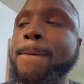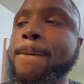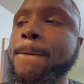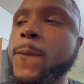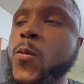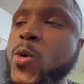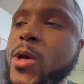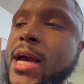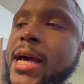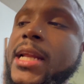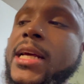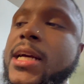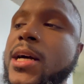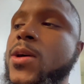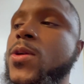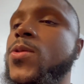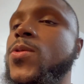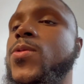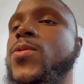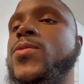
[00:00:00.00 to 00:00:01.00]
we got a
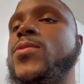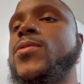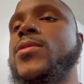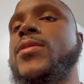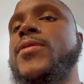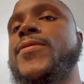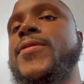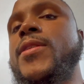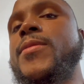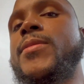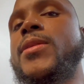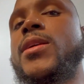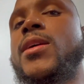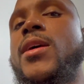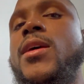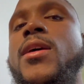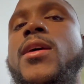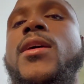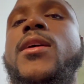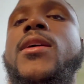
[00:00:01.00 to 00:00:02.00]
goal. You feel me?
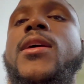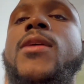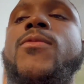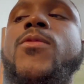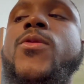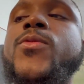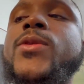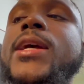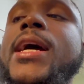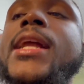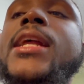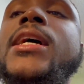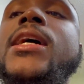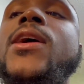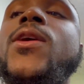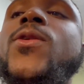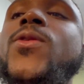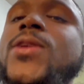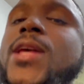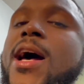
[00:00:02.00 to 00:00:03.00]
And when we got a
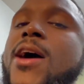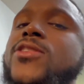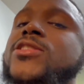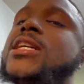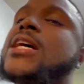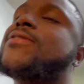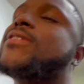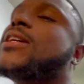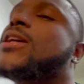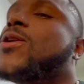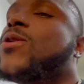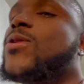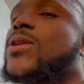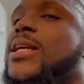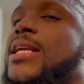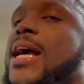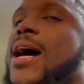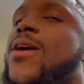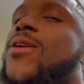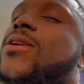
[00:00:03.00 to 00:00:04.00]
goal, y'all should have a goal.
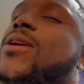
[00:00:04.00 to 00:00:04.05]
And y'all